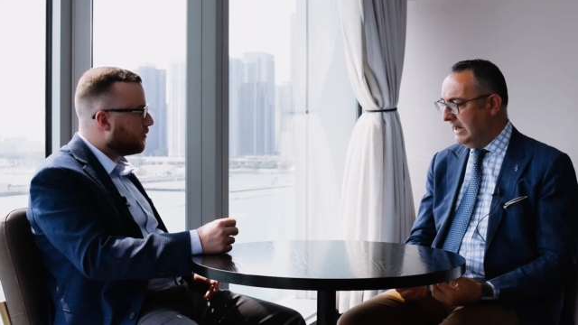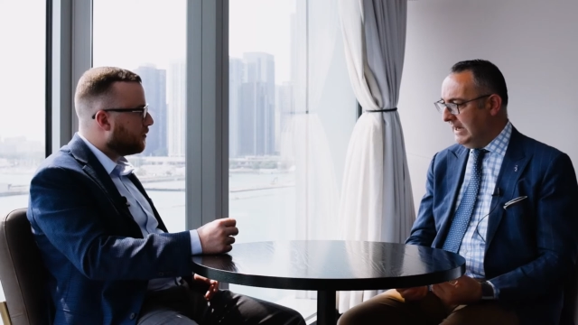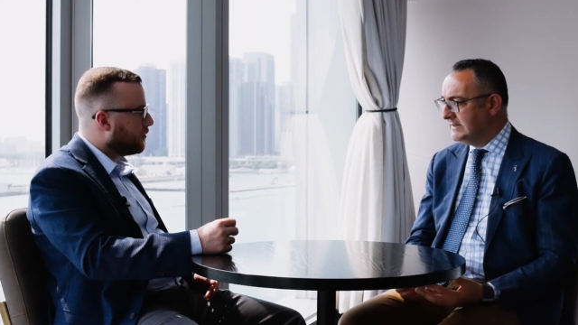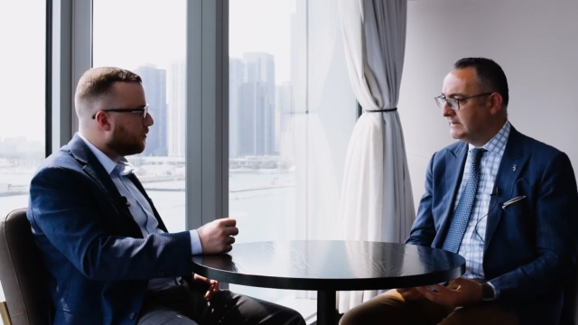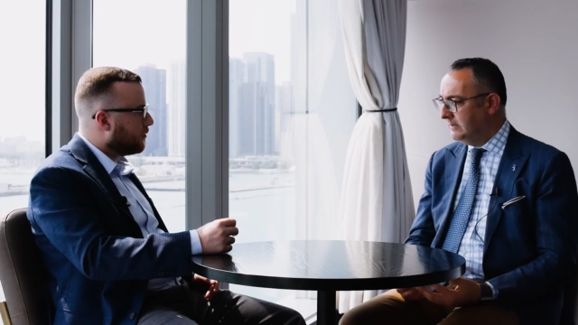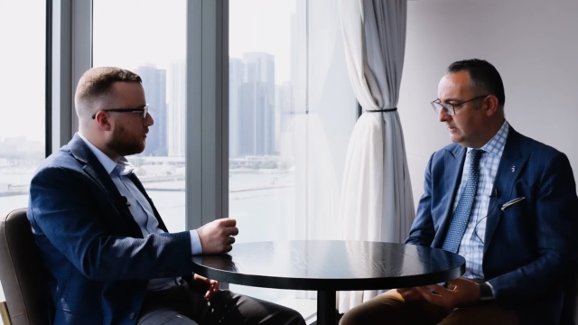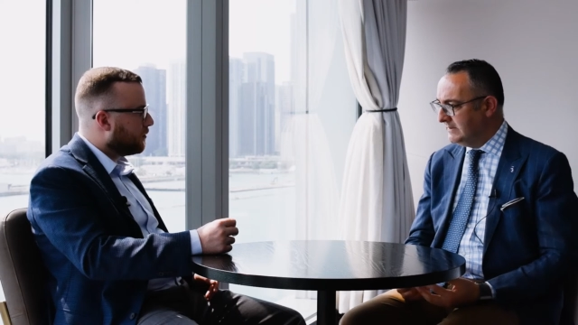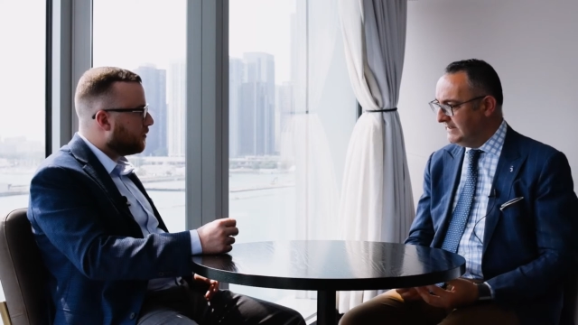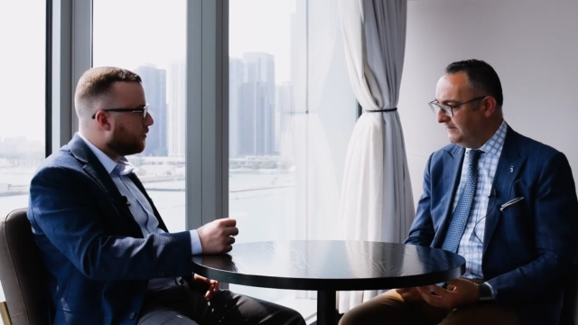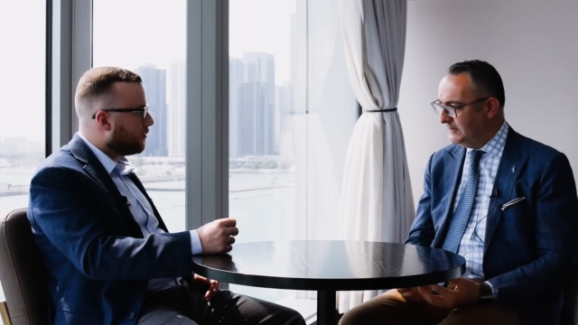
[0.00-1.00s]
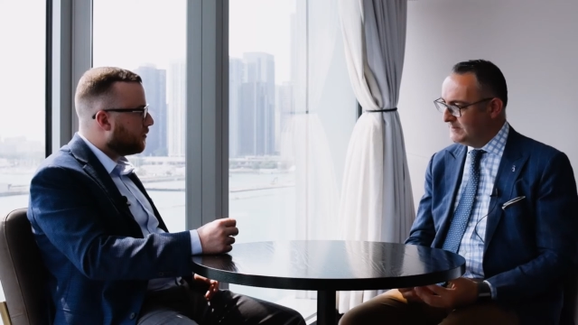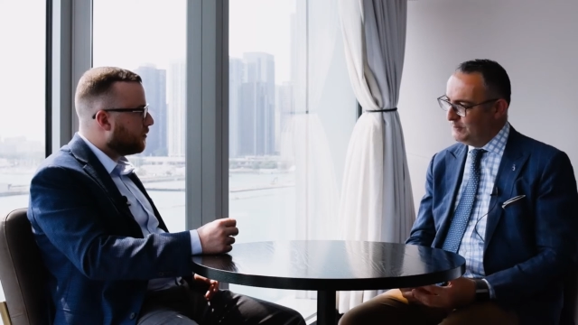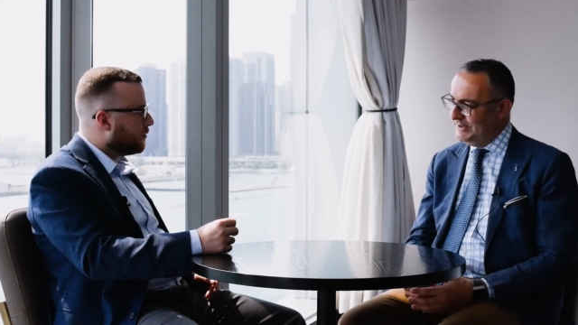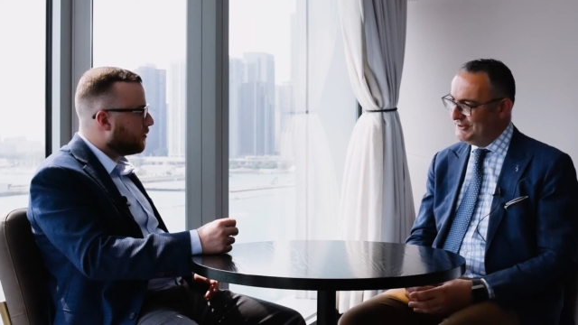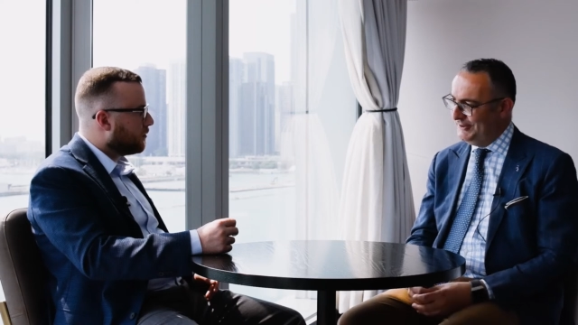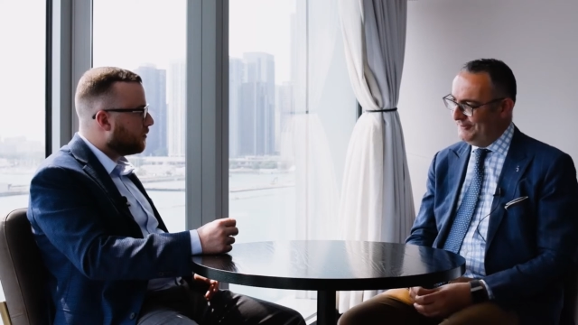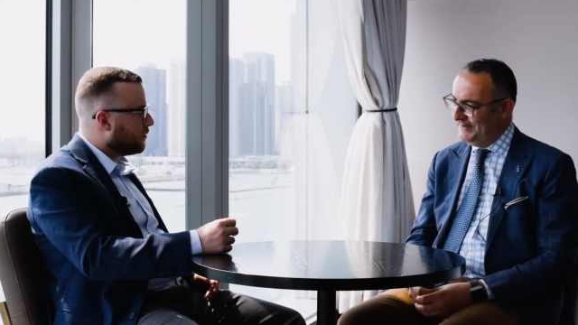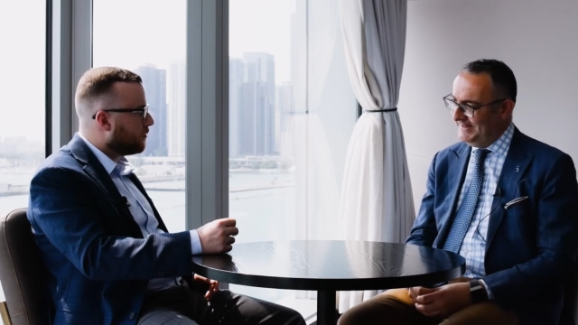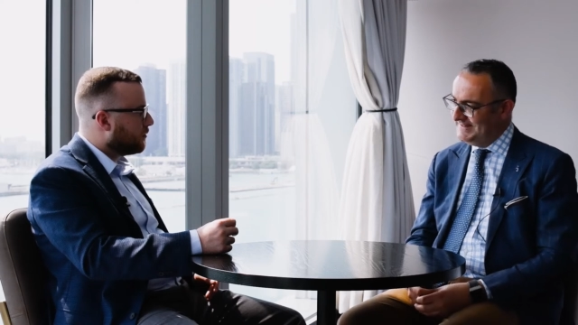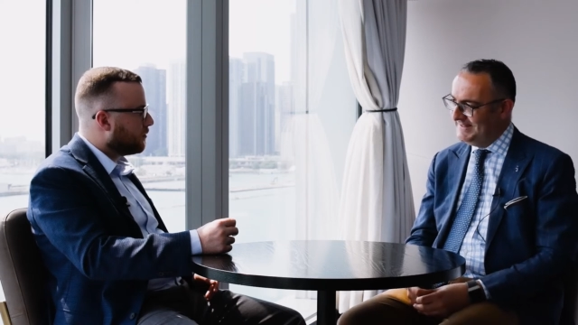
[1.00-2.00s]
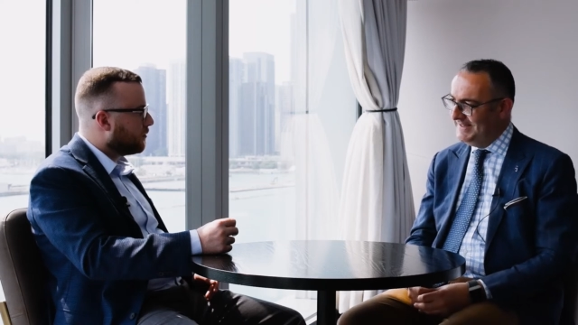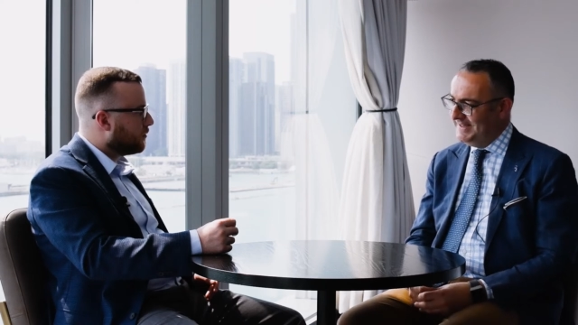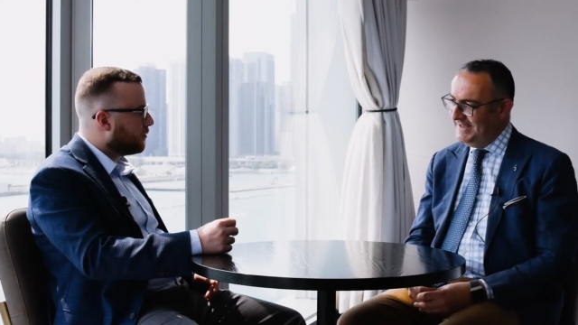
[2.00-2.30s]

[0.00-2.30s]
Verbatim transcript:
Speaker 1: ask ourselves those questions, right?